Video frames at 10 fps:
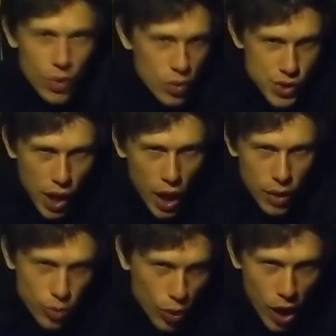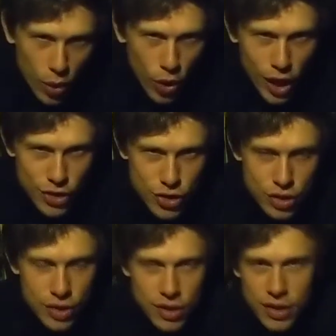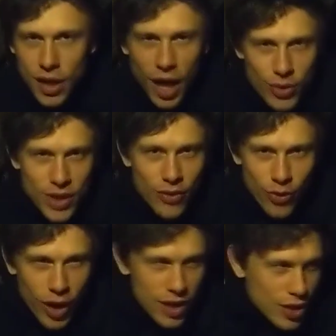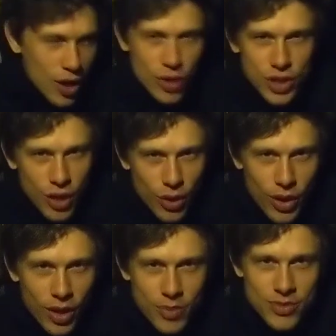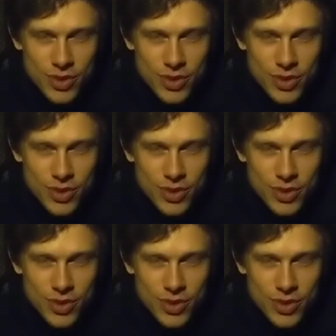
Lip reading: What's that? A witch? I don't give a fuck. Go deal with them.